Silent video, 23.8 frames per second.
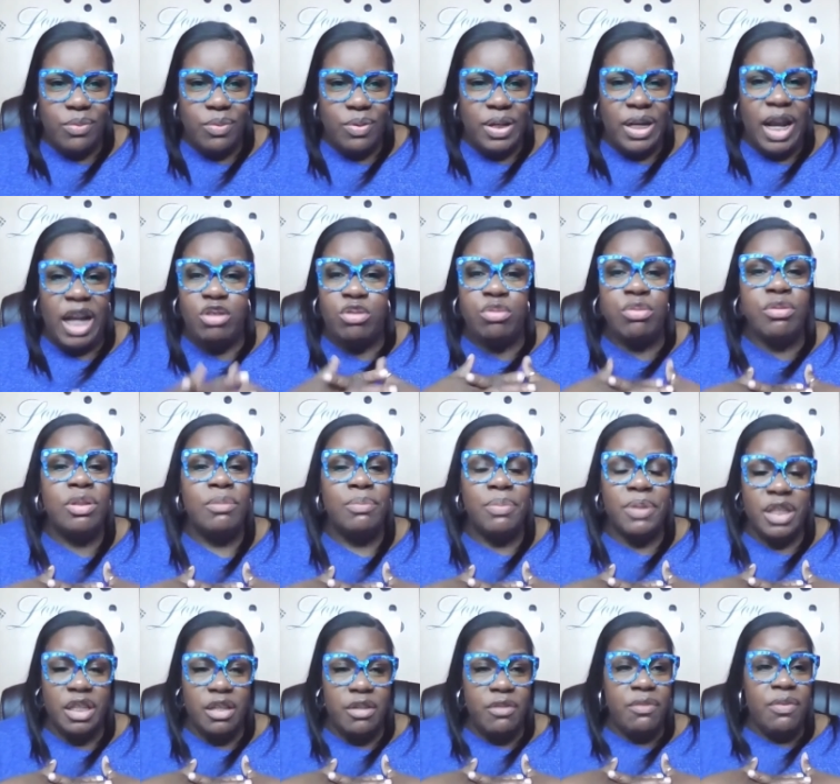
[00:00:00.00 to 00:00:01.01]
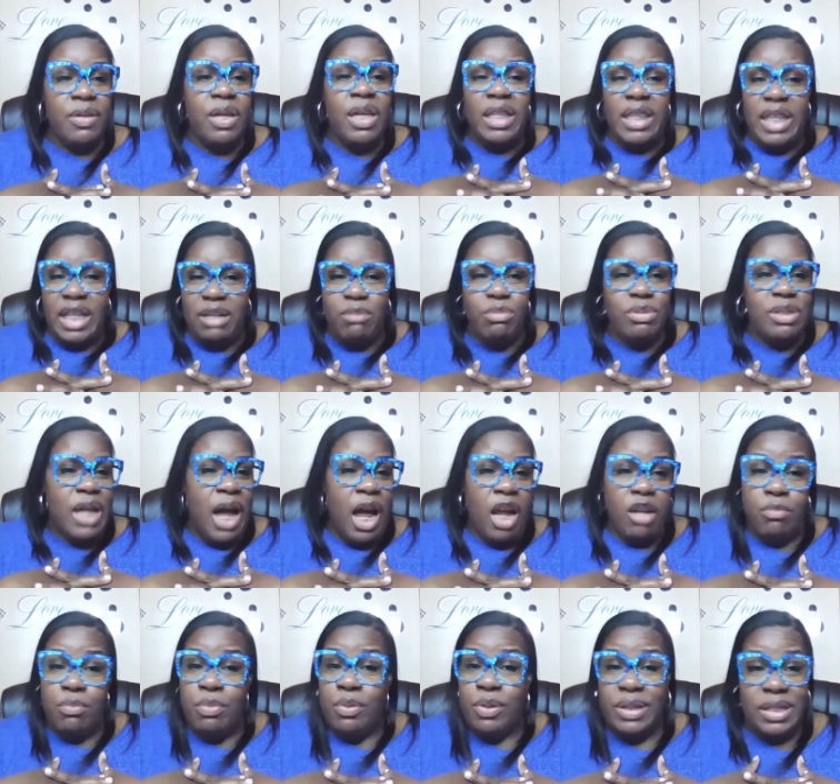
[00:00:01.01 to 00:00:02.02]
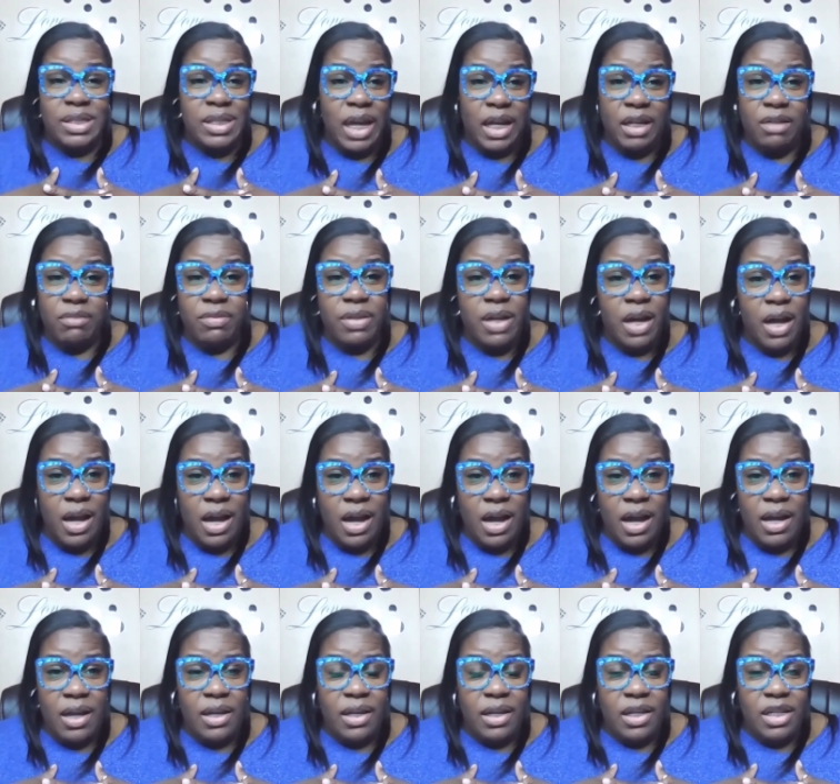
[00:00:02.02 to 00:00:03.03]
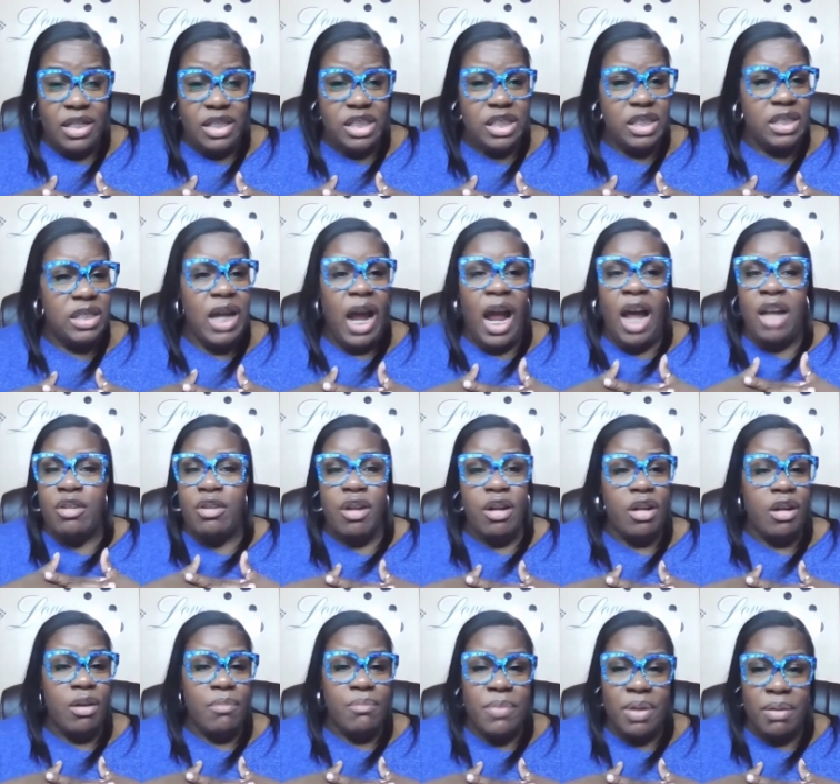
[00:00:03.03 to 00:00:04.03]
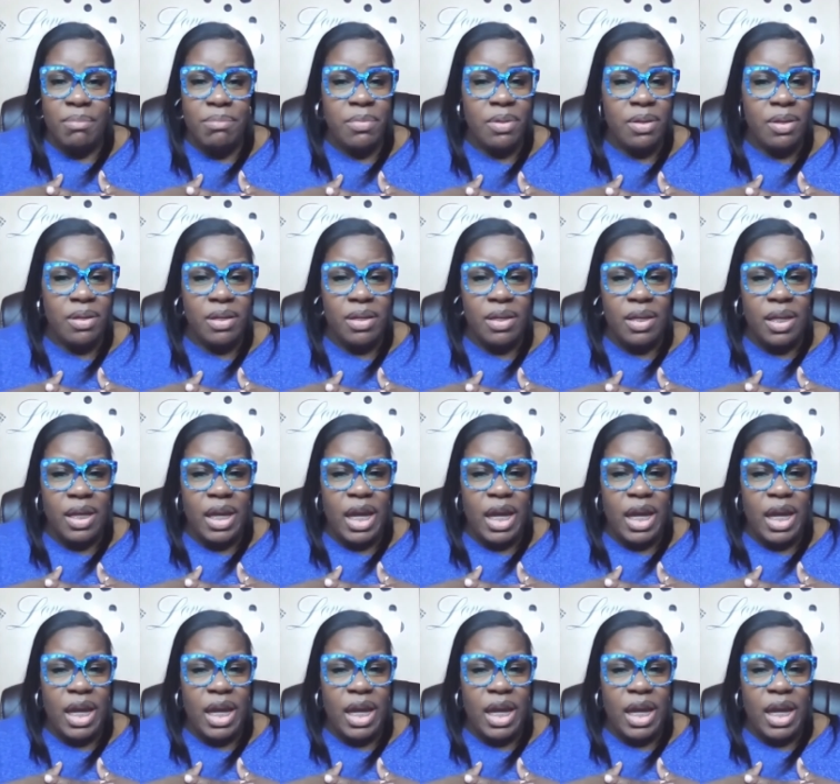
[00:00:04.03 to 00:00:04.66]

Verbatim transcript: And I truly believe that it was honorable in the sight of God. She honored her commitment.